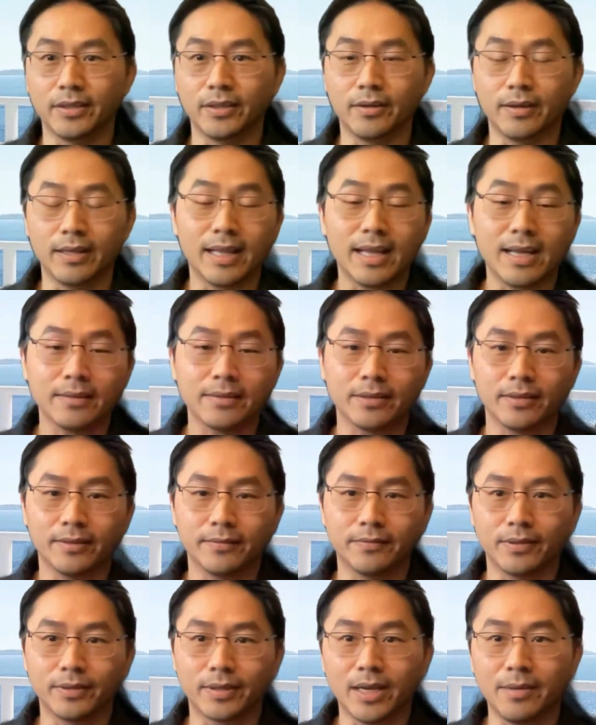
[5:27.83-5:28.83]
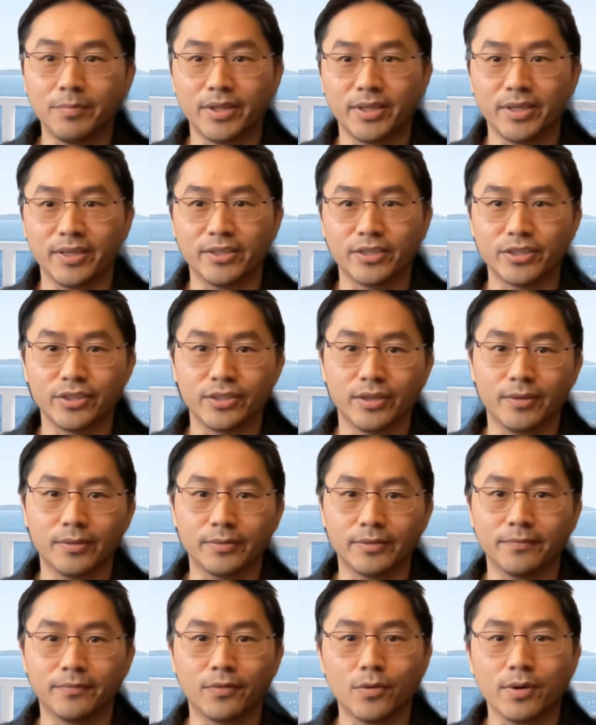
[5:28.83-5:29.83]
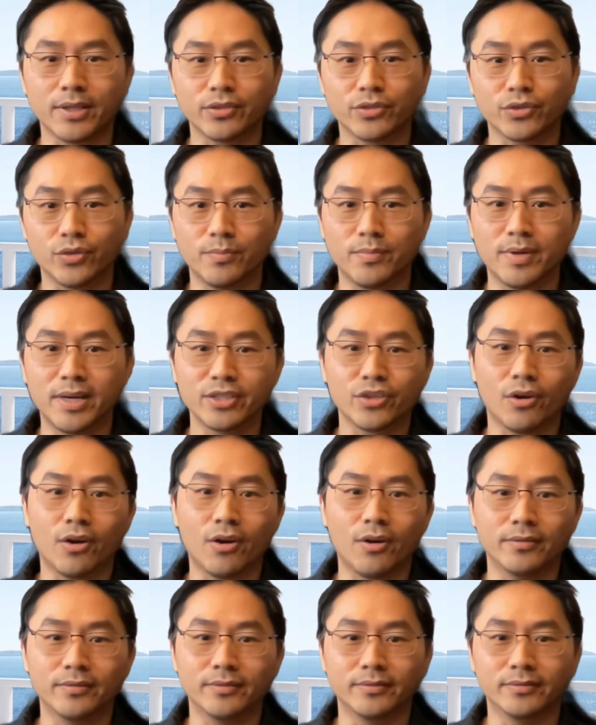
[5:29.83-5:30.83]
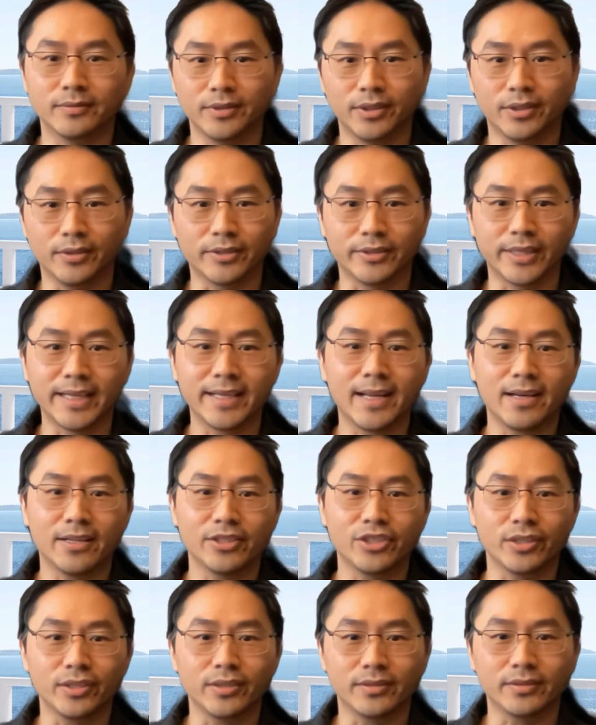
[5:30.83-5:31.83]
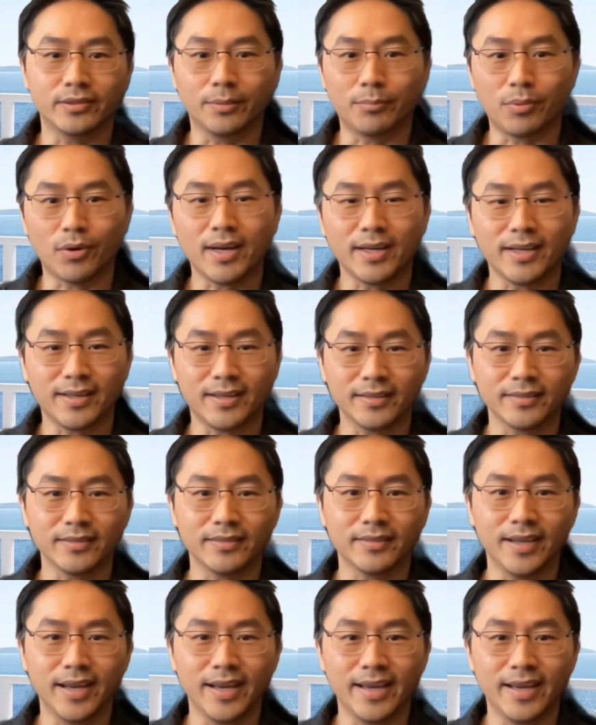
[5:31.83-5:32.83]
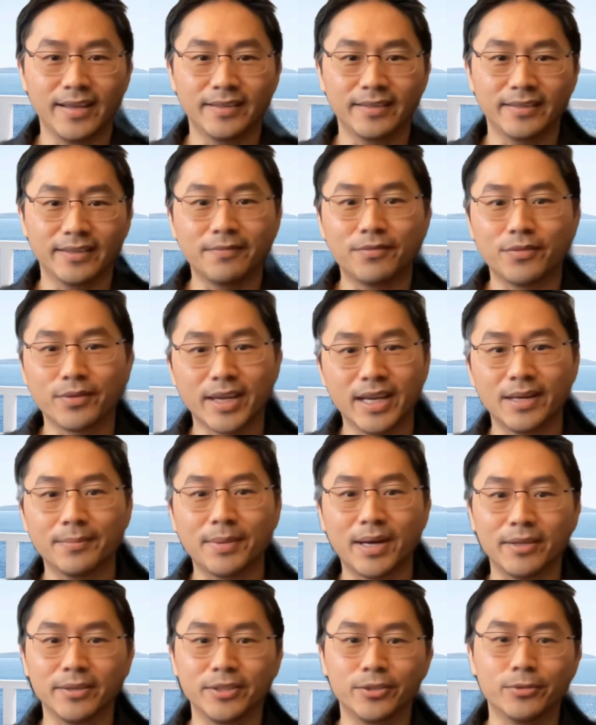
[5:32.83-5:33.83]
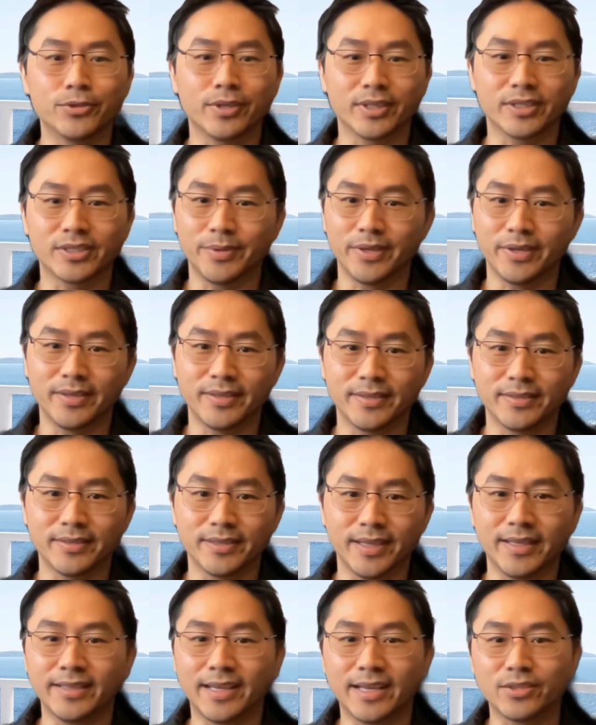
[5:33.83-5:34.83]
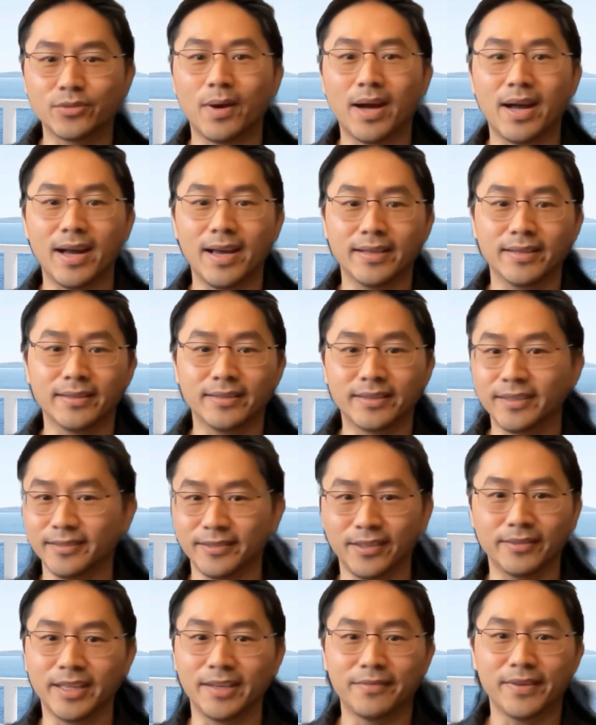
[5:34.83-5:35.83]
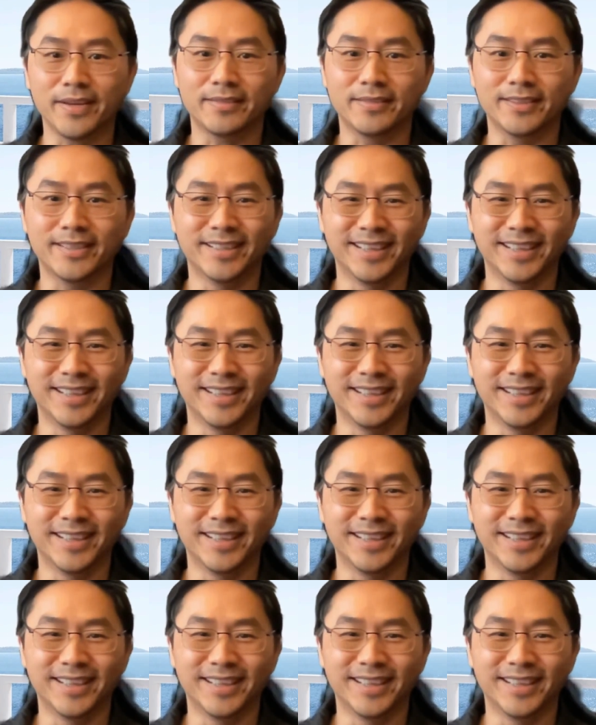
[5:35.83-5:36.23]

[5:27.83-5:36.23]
lot of companies, to focus too much on, the technology, the product, and they forget about the user experience, and that's why they fail.